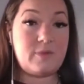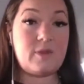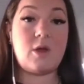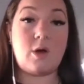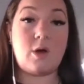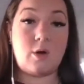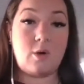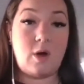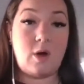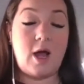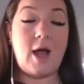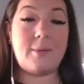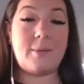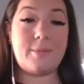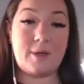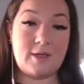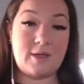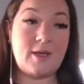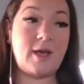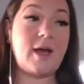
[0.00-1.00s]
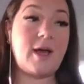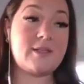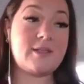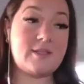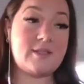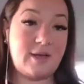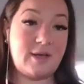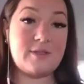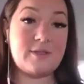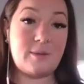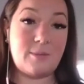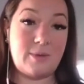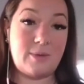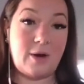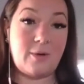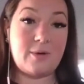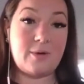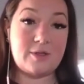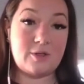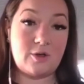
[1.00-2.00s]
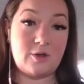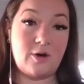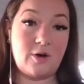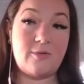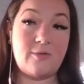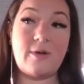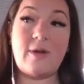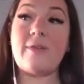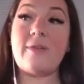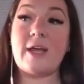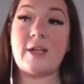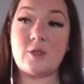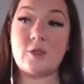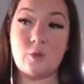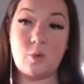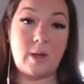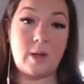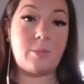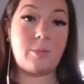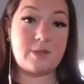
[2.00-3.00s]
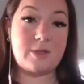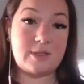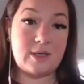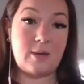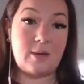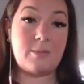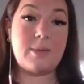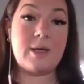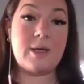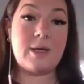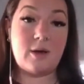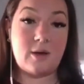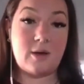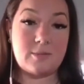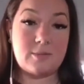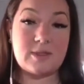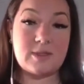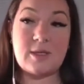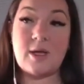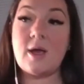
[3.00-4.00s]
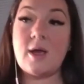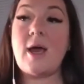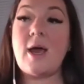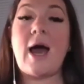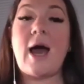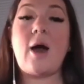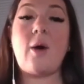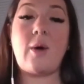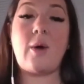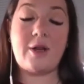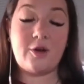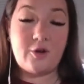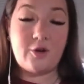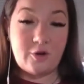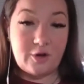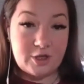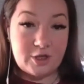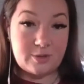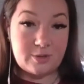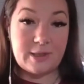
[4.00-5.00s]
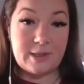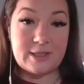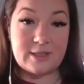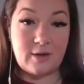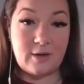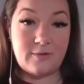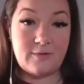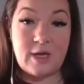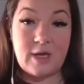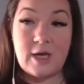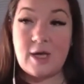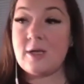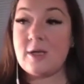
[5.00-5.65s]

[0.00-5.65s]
No, I'm going to save some of that reserve. And that 20% becomes how I nourish myself.